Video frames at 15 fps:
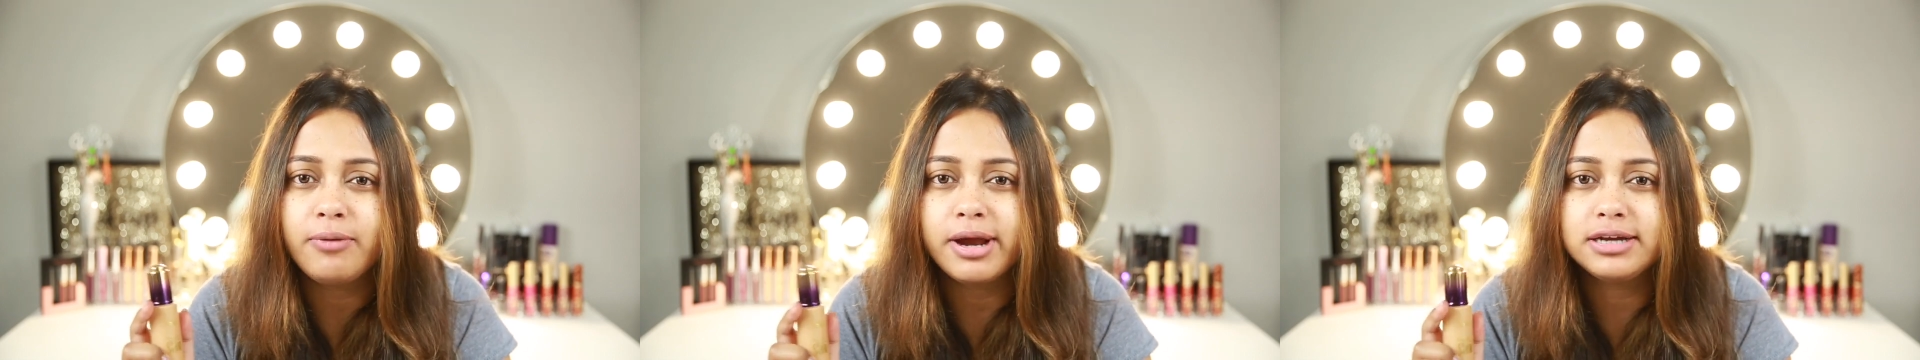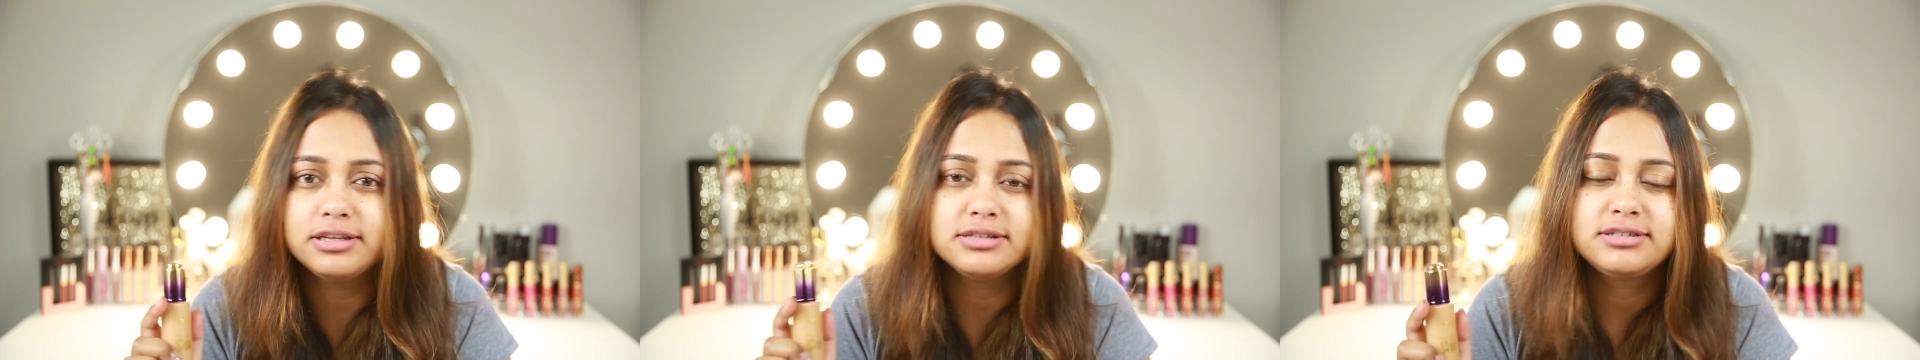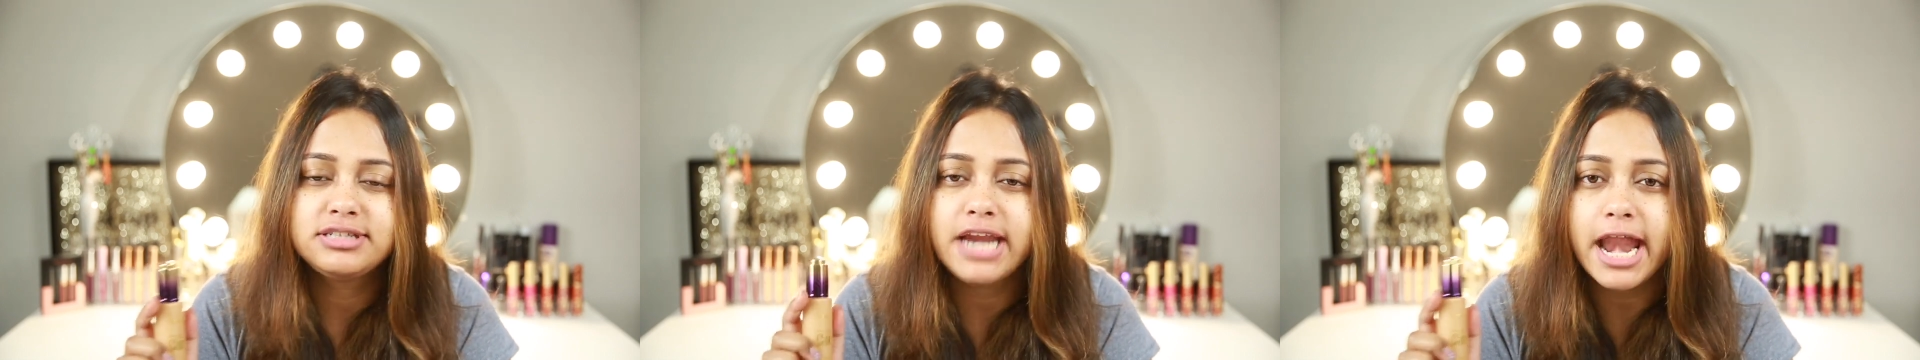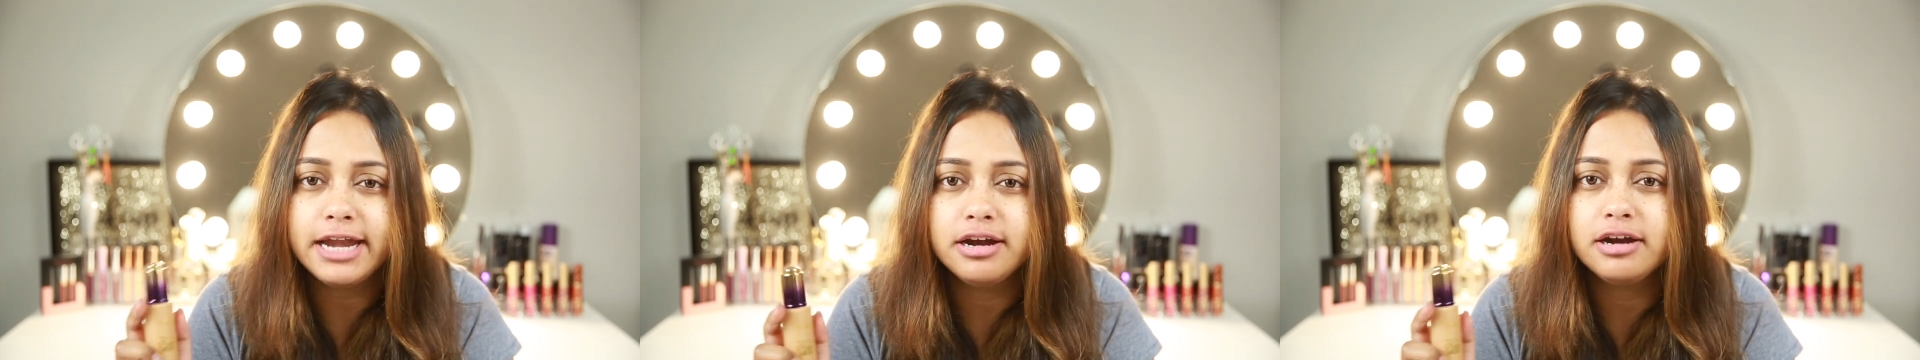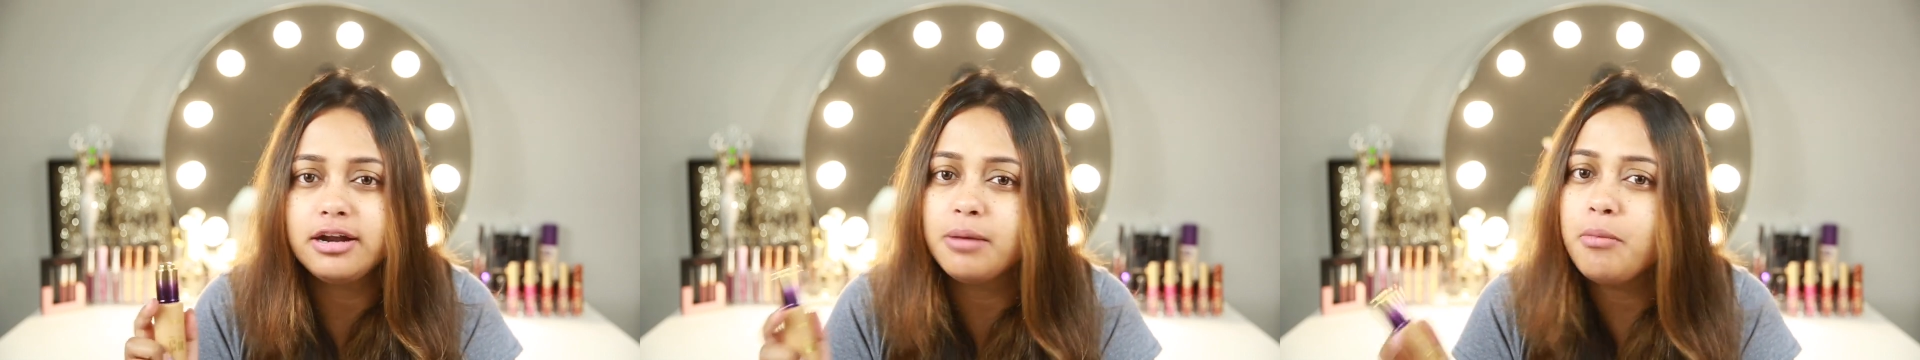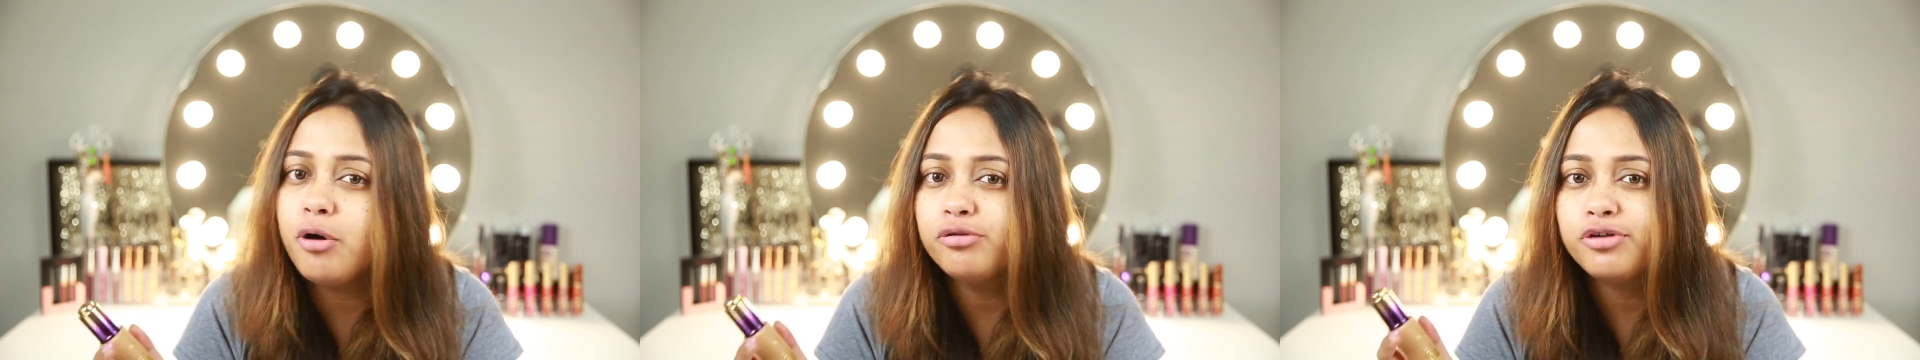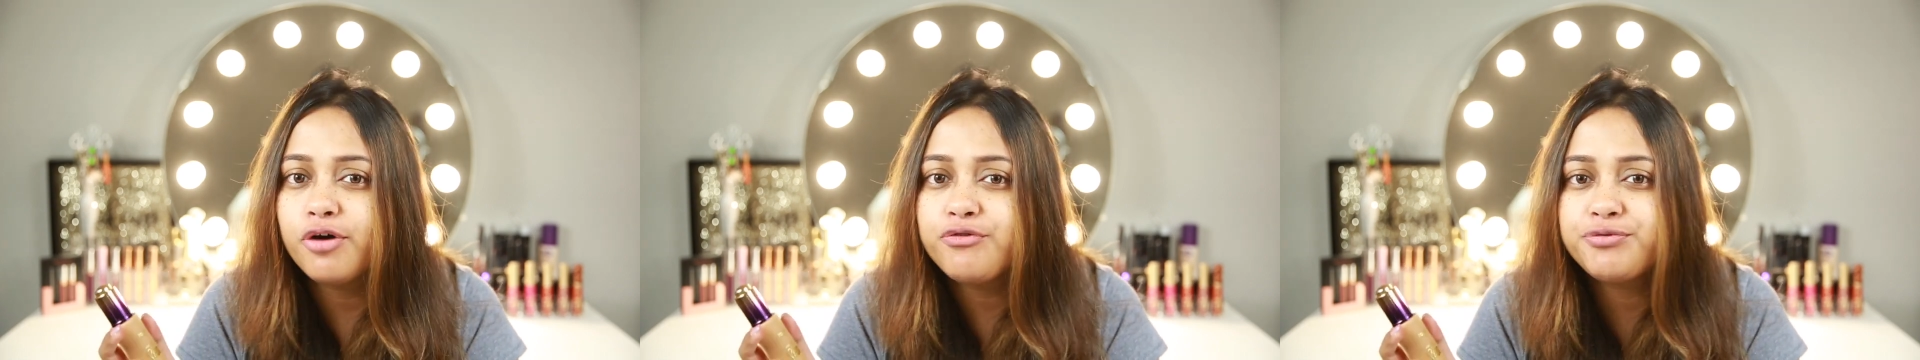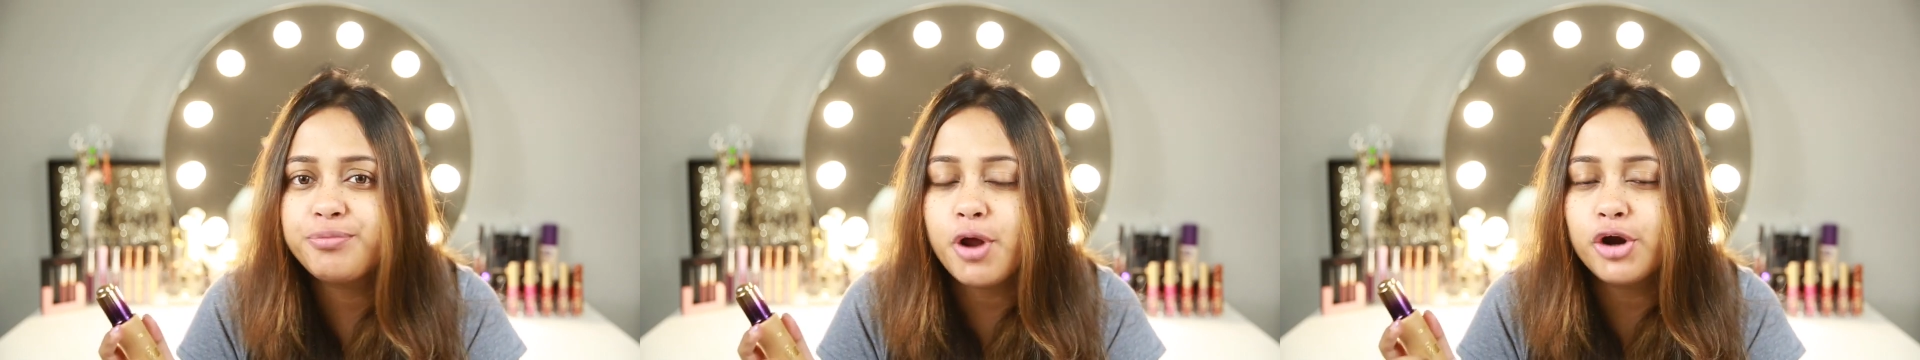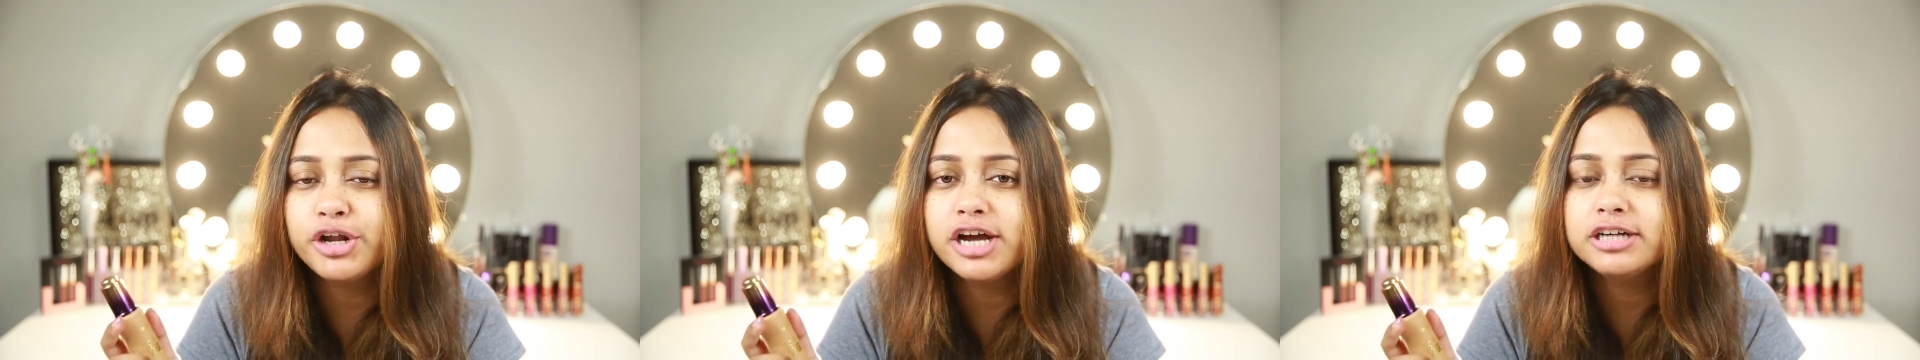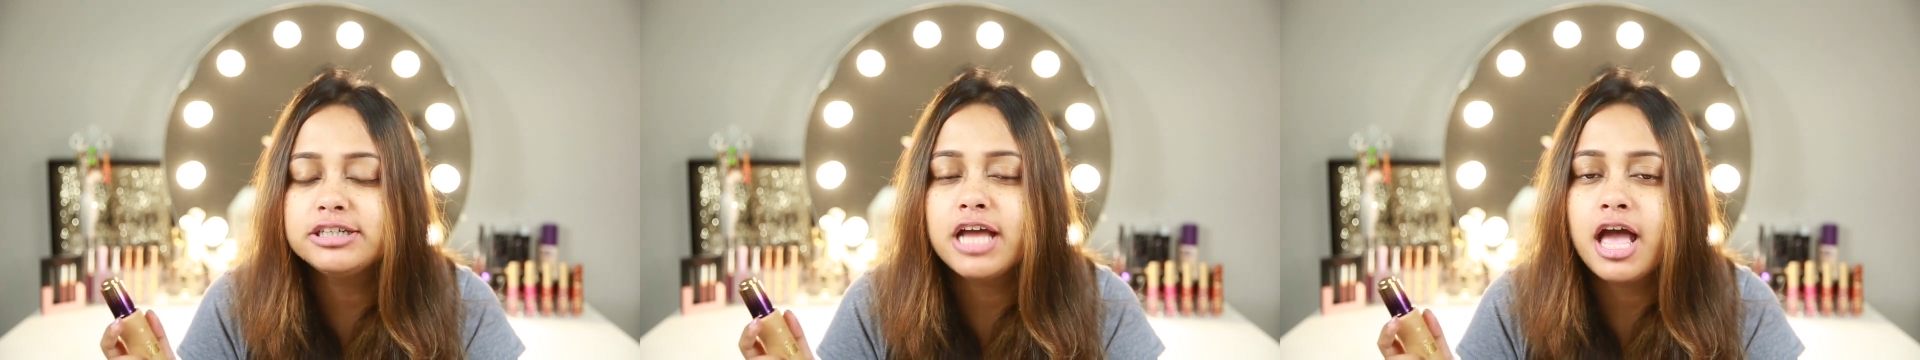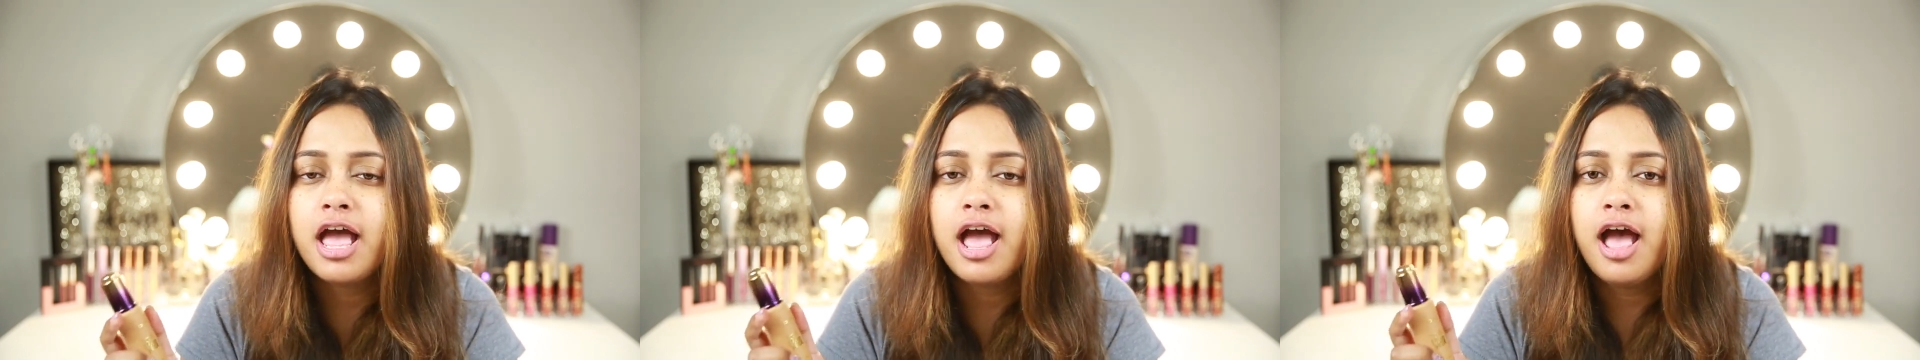quite the standard amount of product.